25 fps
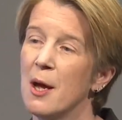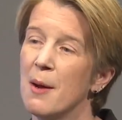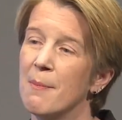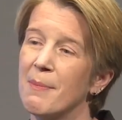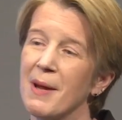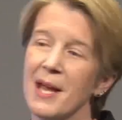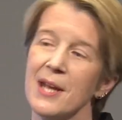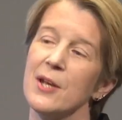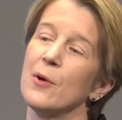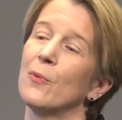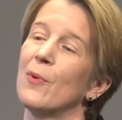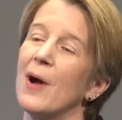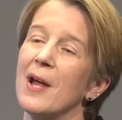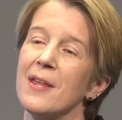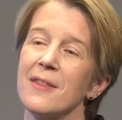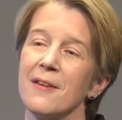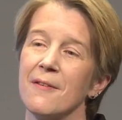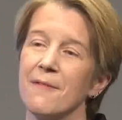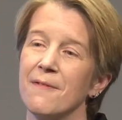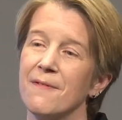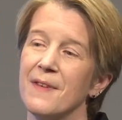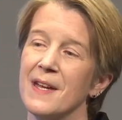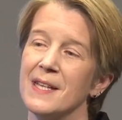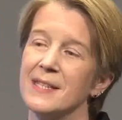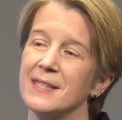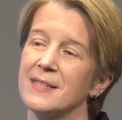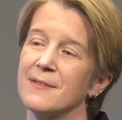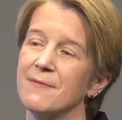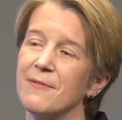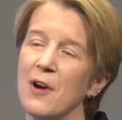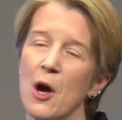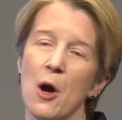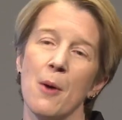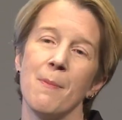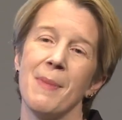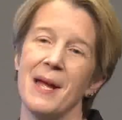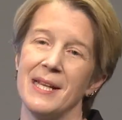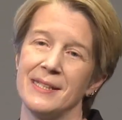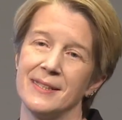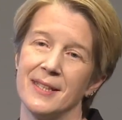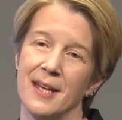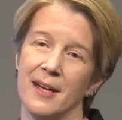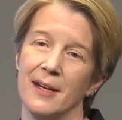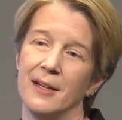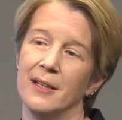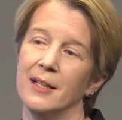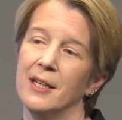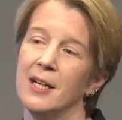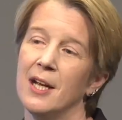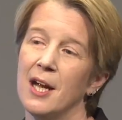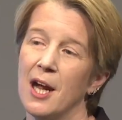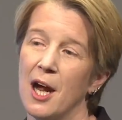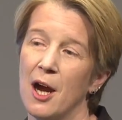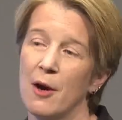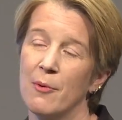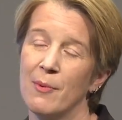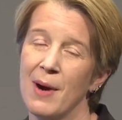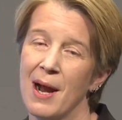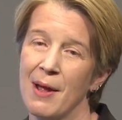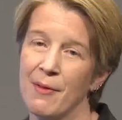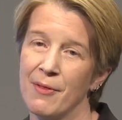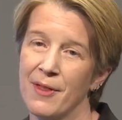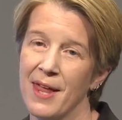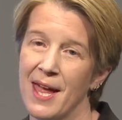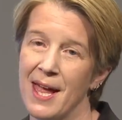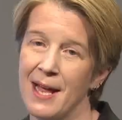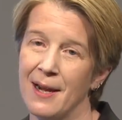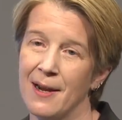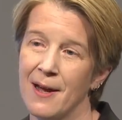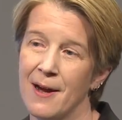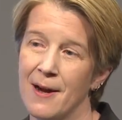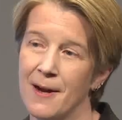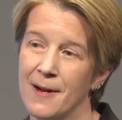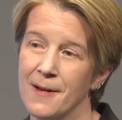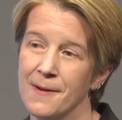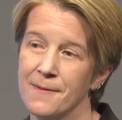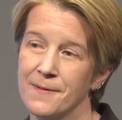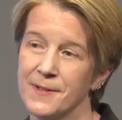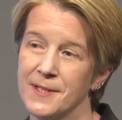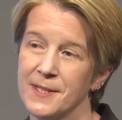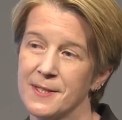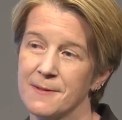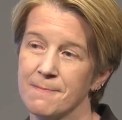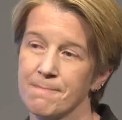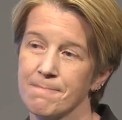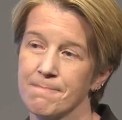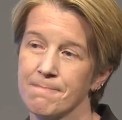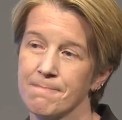but in a way that fits far better around their lives.